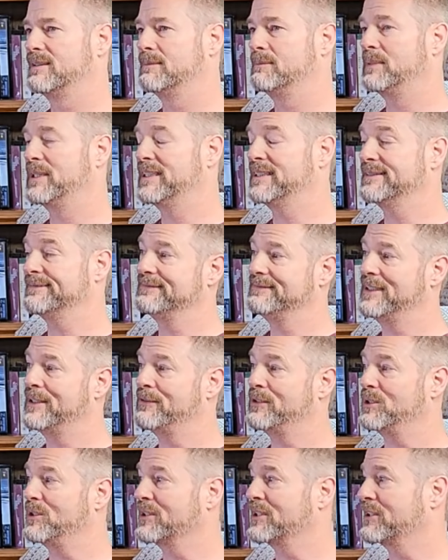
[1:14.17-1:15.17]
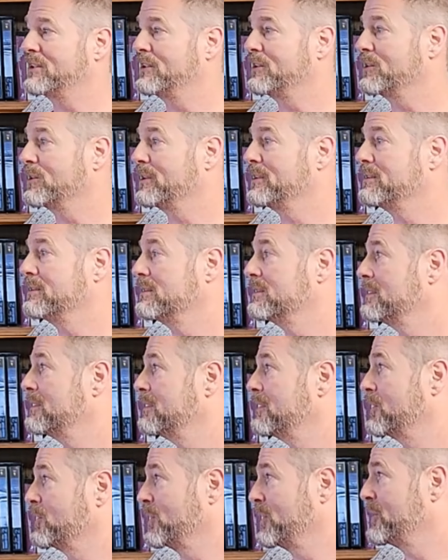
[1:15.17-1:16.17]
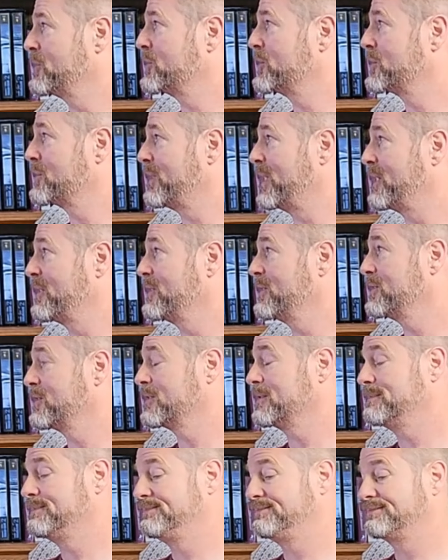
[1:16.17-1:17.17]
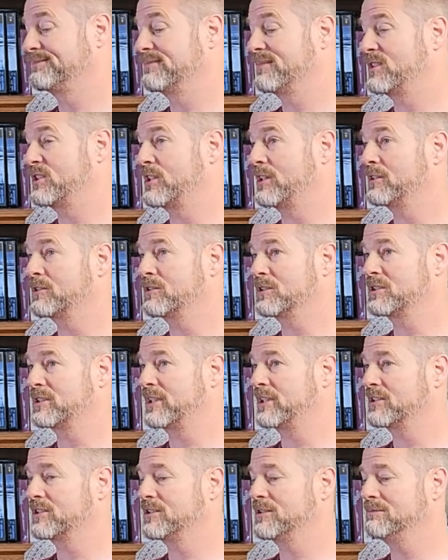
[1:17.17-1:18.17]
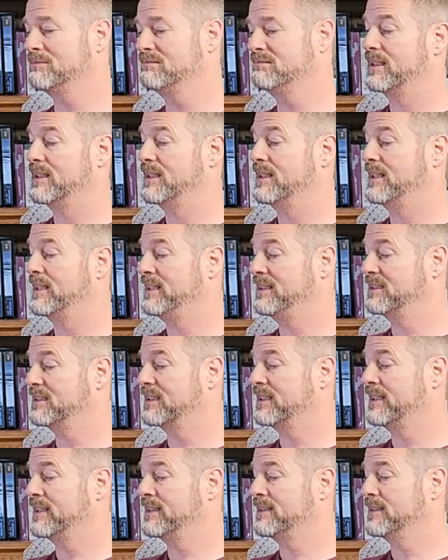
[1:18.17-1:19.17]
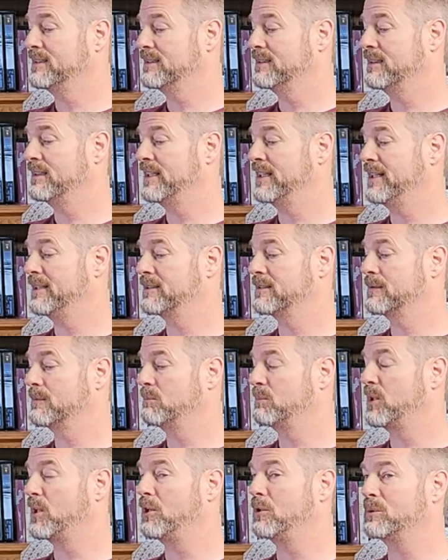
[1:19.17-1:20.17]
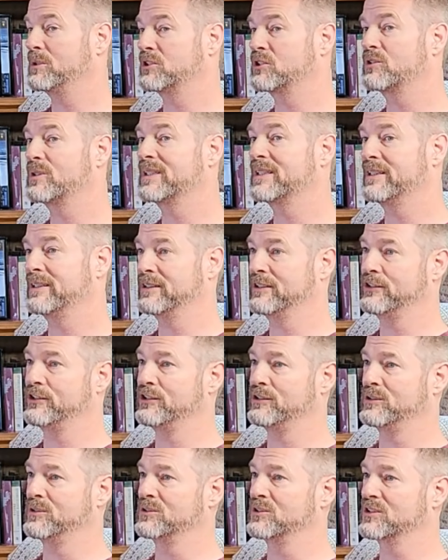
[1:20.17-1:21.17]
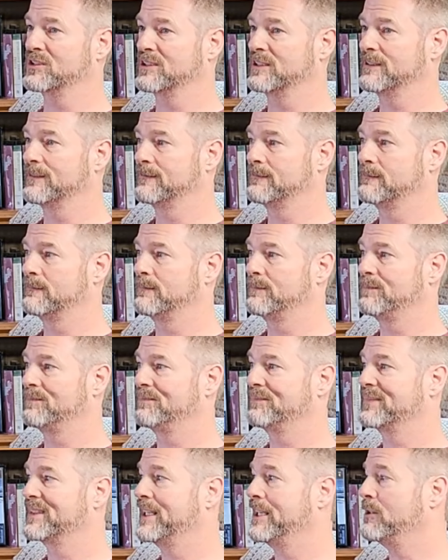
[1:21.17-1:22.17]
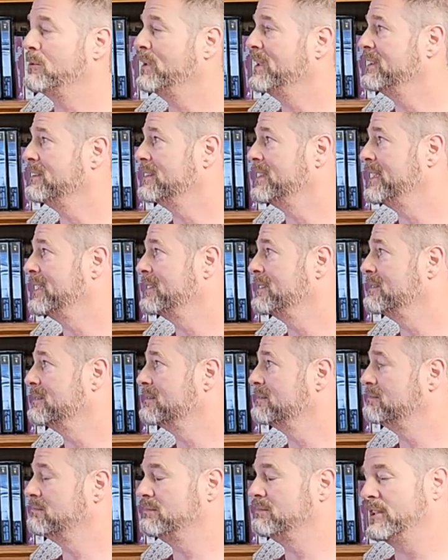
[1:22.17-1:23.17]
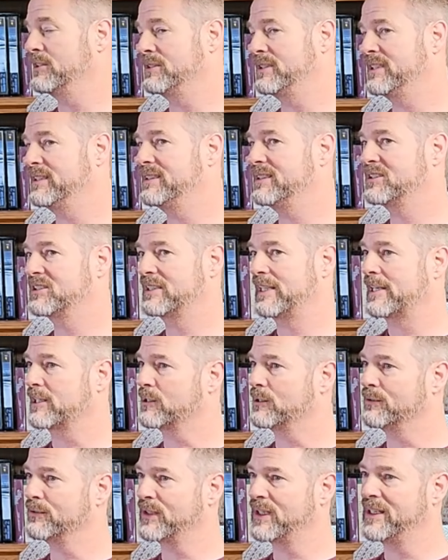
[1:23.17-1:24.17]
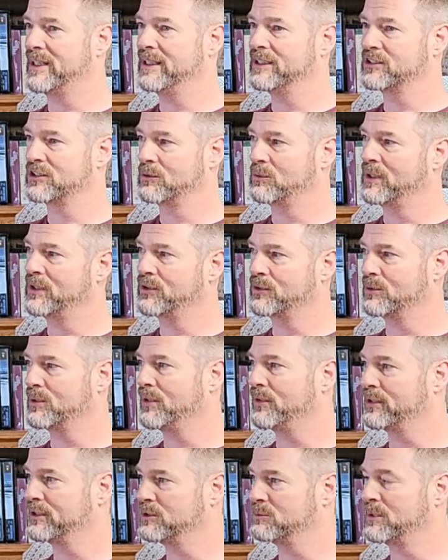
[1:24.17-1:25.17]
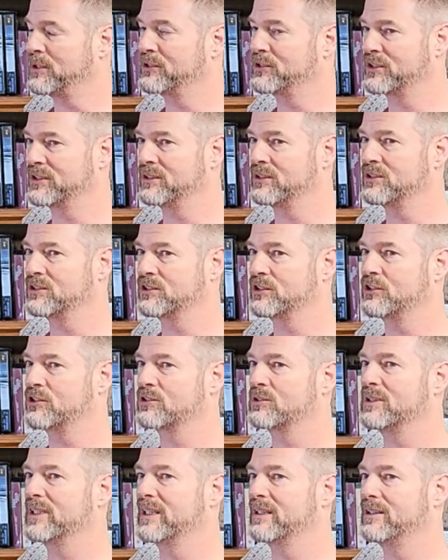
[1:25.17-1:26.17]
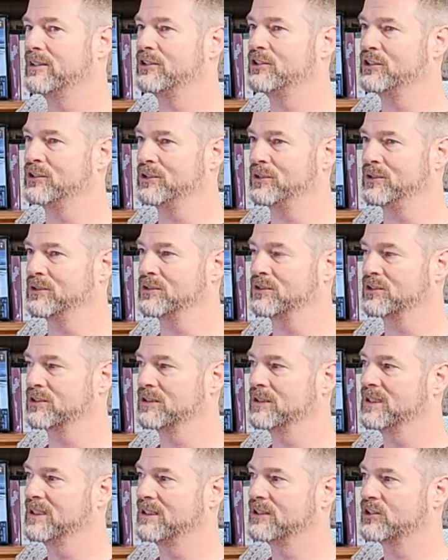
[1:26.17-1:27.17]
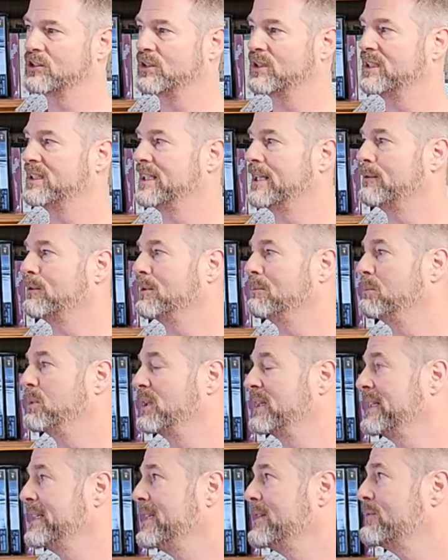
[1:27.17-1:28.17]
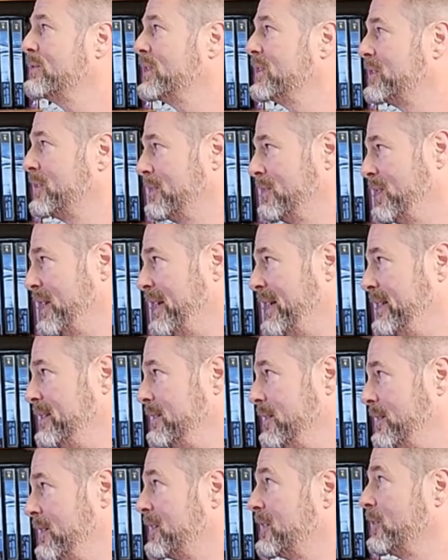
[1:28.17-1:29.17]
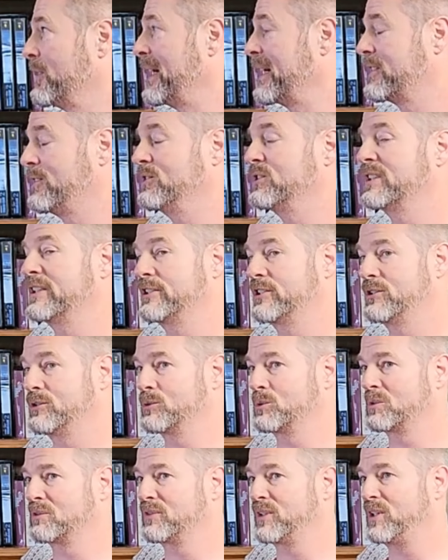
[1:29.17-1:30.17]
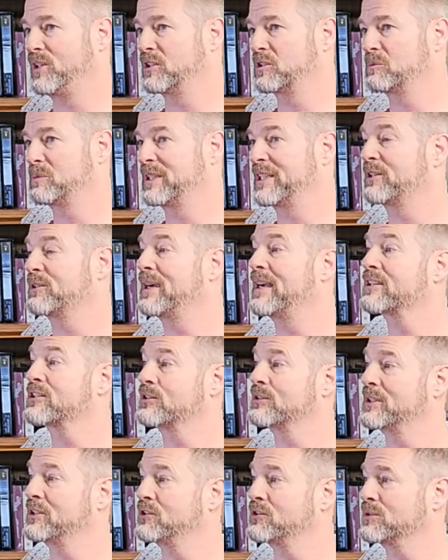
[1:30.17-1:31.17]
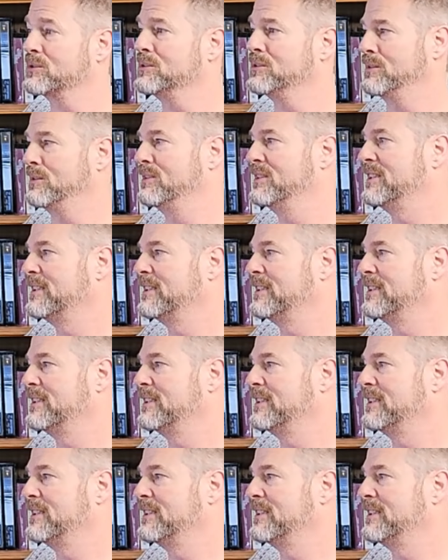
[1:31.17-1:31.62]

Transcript: But if you look at the early church fathers, John Chrysostom, he said that Paul was tricking the Jews. He went and did this sacrifice and went through all these motions to trick the Jews so that they would believe that their accusations were false, but they were actually true.